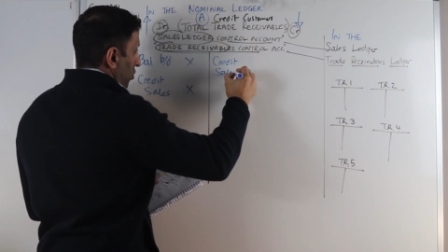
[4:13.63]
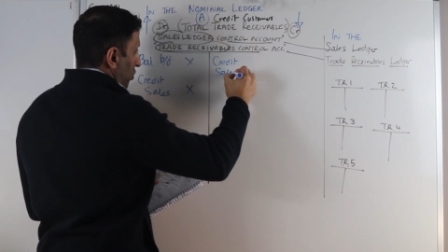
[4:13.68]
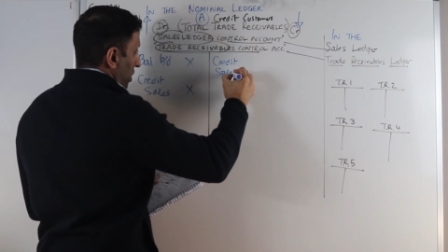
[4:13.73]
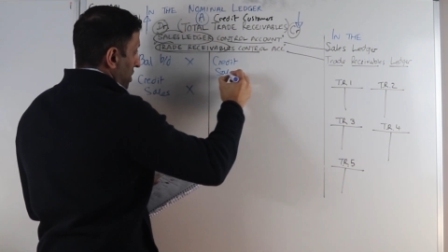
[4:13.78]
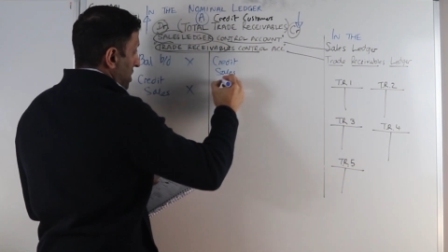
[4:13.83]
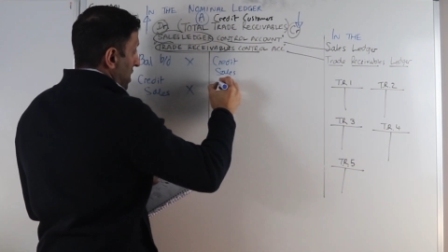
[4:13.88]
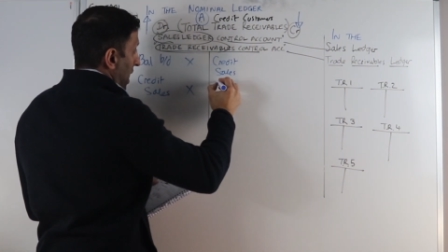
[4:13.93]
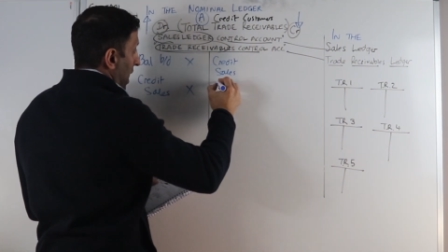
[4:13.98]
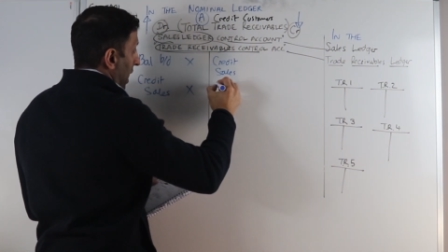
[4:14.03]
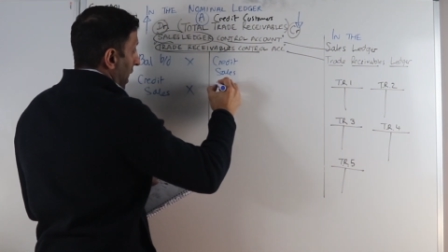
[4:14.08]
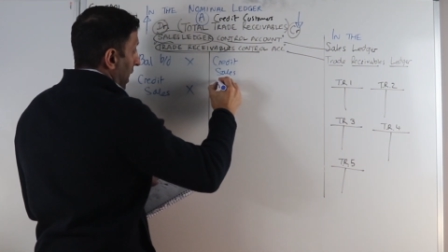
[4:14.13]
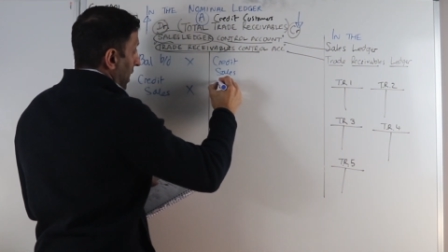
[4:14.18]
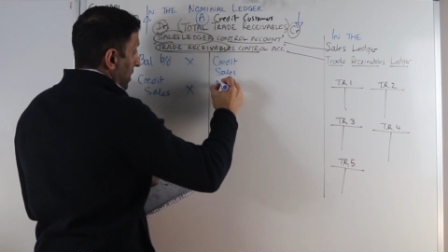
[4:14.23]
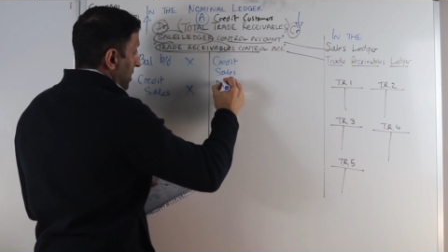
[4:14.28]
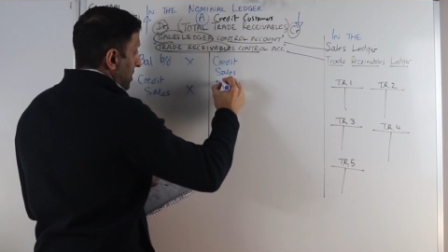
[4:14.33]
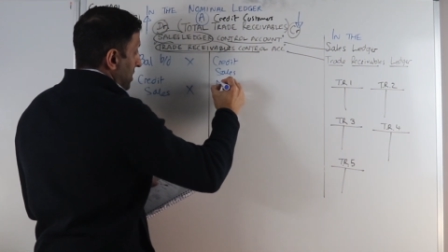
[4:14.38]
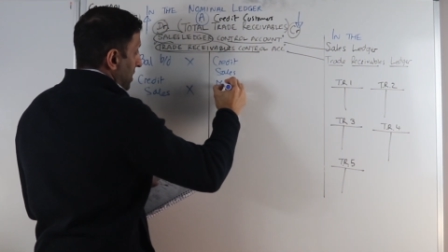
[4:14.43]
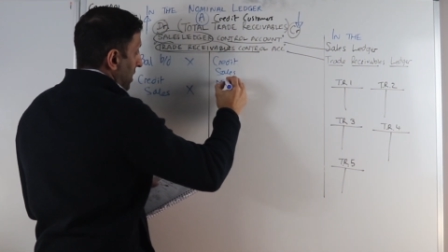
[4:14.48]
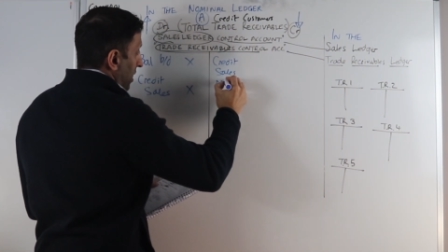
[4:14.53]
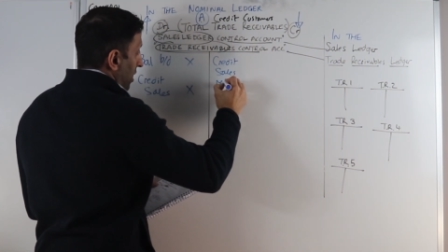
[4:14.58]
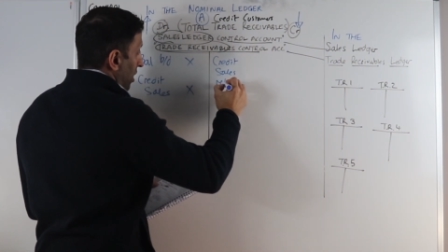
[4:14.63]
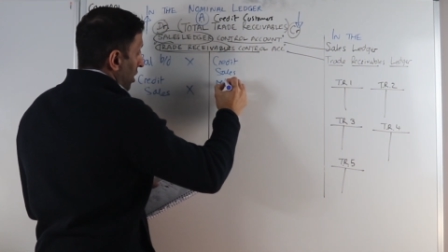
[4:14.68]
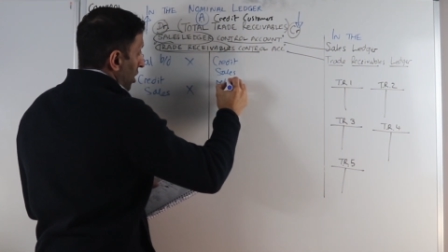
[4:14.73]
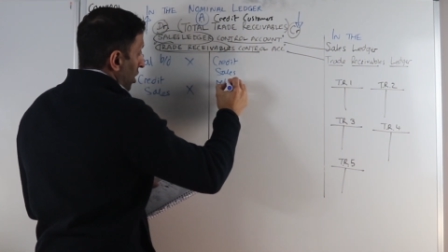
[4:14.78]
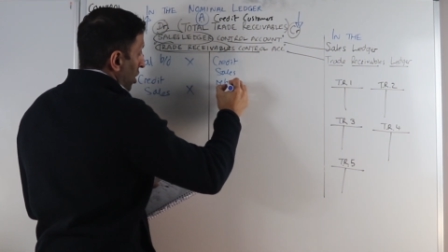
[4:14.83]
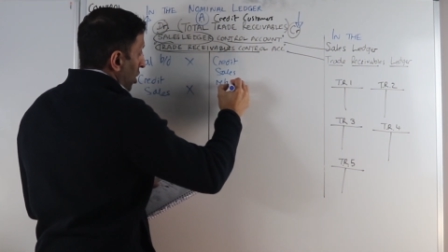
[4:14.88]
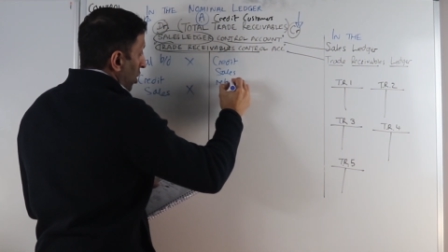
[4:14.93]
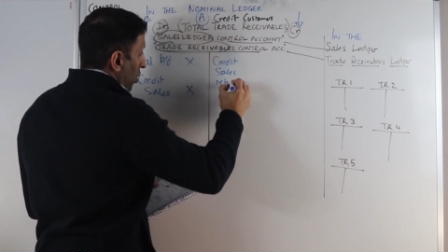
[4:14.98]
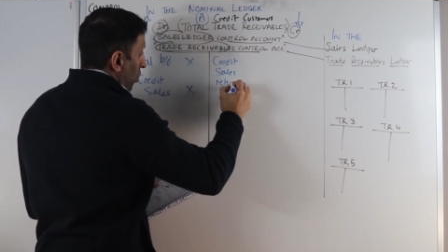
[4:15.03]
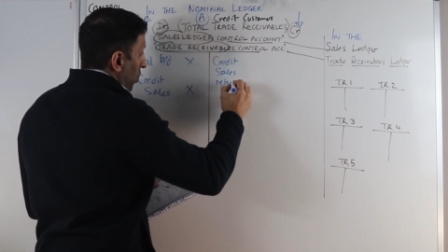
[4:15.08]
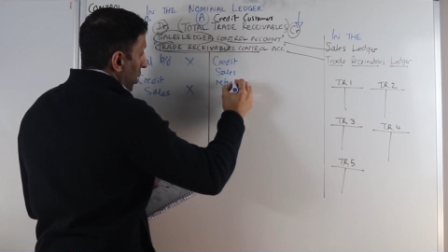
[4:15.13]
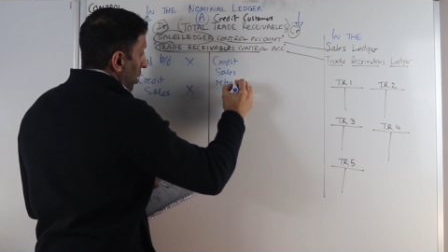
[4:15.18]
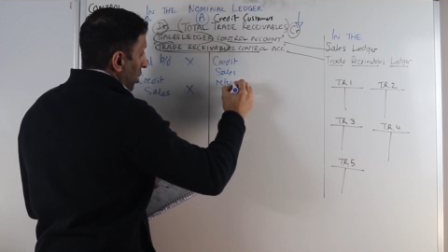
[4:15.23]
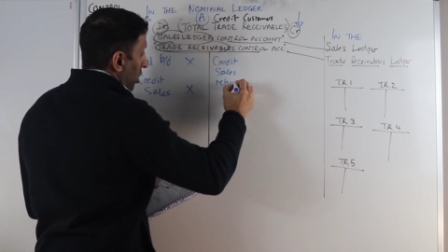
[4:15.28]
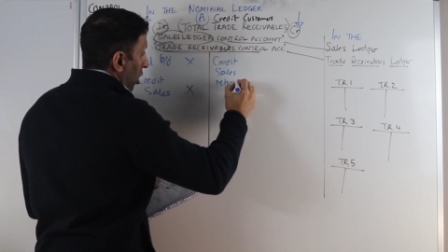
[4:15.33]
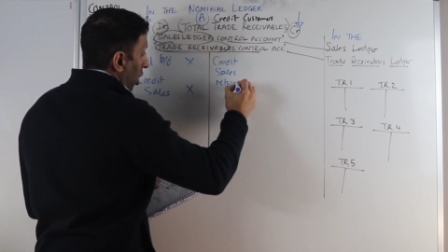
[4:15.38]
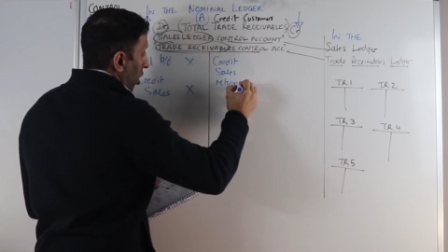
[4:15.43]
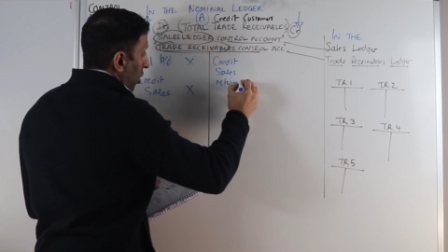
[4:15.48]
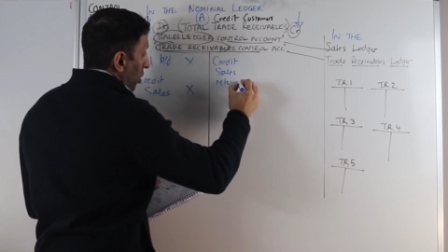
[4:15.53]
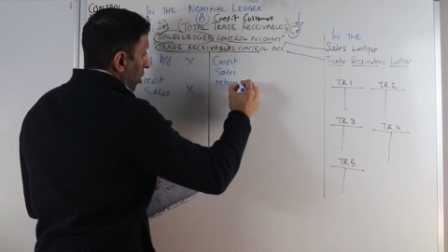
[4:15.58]
returns
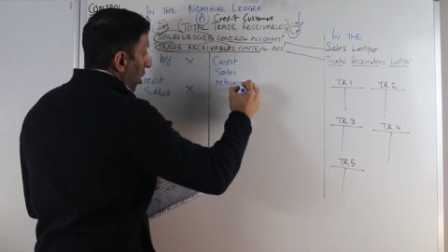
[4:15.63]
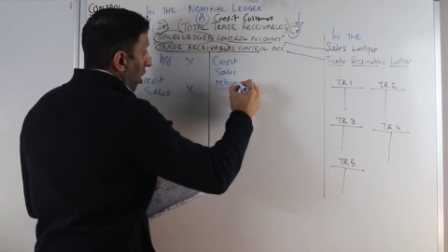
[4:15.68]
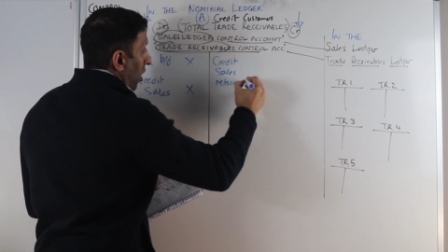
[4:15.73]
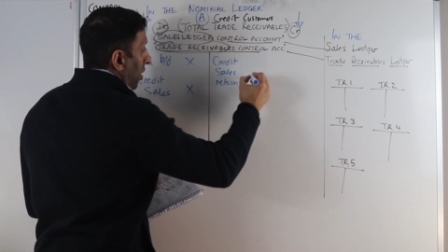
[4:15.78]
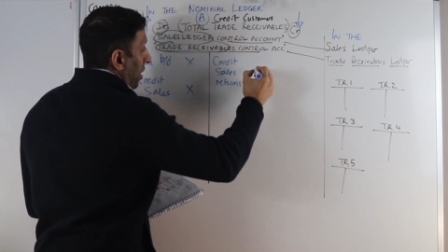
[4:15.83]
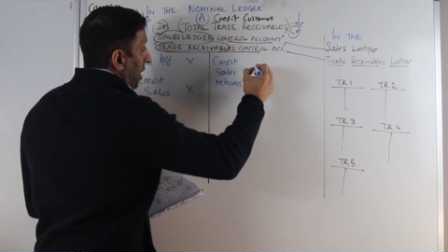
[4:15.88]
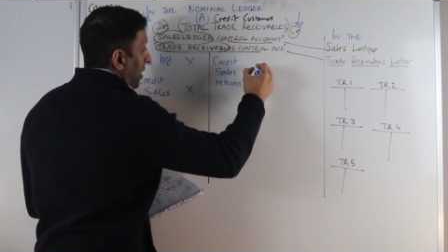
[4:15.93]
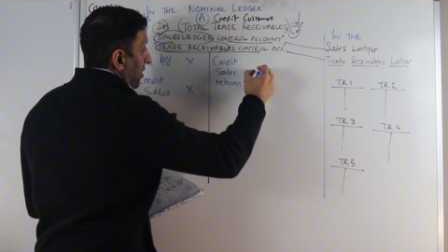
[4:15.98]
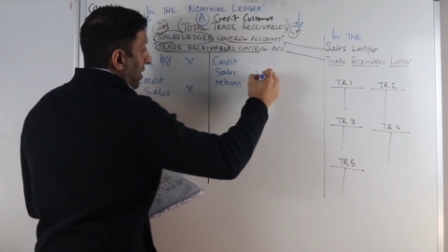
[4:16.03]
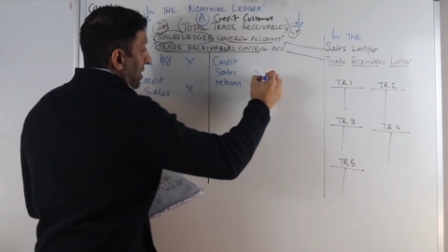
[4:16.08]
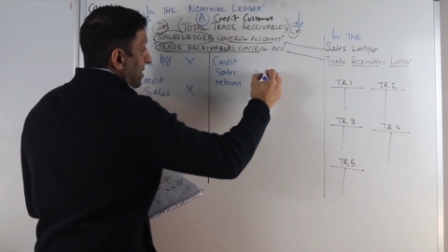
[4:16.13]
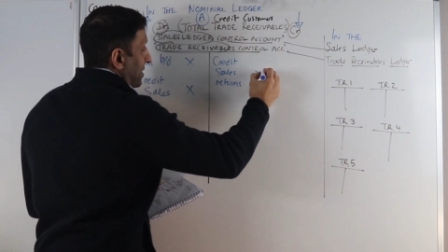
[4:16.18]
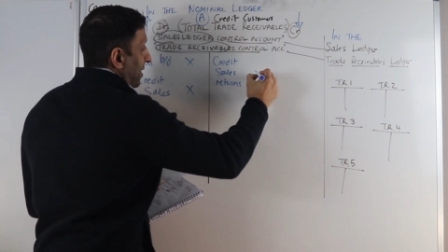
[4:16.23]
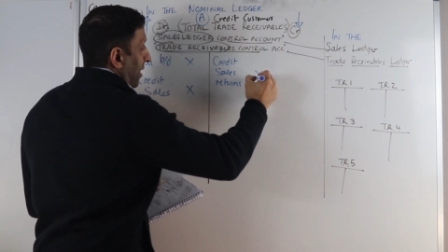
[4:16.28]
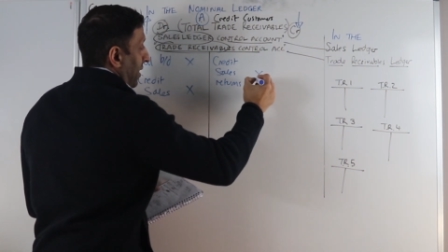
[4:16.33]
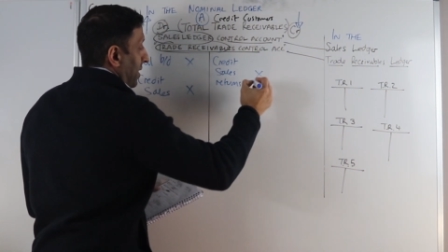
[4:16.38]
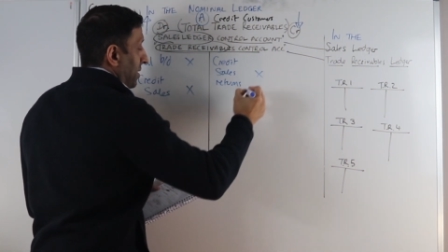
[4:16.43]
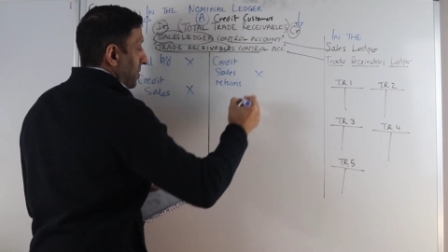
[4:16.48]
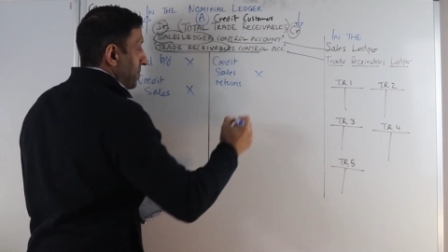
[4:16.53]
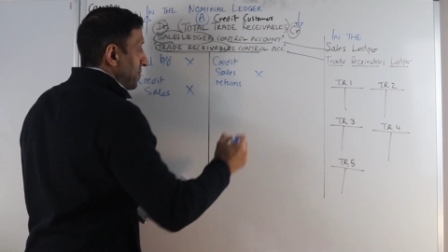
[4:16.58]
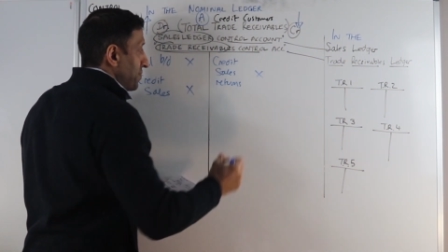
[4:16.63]
will go on this side.